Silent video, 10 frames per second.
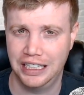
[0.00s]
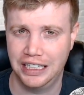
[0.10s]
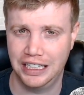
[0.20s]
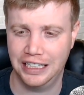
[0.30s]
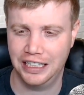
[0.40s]

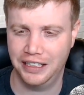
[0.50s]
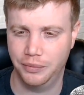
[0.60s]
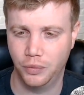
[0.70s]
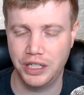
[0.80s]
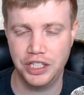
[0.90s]

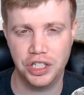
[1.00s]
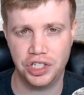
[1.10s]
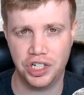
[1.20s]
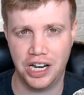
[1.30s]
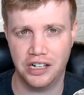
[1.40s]
know. We
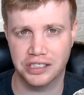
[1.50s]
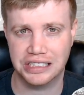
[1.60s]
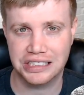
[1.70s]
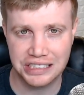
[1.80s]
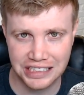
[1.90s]
shall
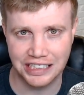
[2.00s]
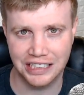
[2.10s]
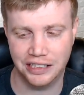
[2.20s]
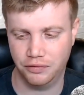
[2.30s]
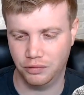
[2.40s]

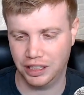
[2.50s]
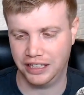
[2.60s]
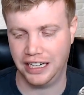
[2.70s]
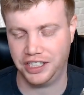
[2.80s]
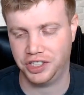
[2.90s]
see what
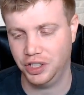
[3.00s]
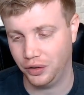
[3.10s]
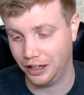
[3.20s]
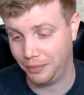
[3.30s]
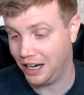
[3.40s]
they actually do.
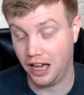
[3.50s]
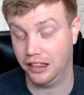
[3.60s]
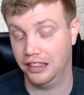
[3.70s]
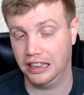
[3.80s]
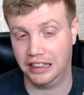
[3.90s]

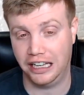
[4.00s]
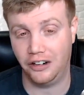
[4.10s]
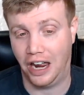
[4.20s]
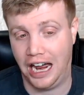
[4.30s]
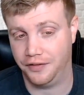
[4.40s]
They
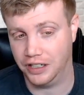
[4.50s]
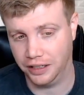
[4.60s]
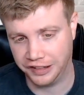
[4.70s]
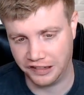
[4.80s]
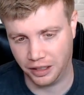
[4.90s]
don't have to give
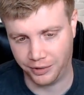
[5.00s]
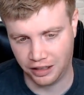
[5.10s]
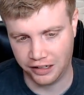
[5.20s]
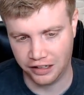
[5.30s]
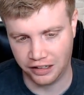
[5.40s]
us a number. They're
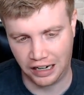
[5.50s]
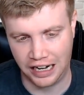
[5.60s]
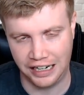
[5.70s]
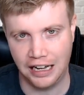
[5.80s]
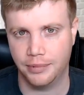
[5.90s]
not under
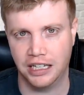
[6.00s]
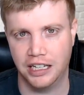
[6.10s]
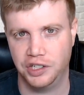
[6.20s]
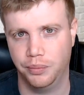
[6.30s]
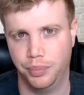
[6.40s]
any
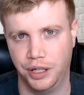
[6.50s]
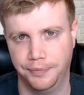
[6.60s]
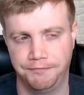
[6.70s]
obligation, but,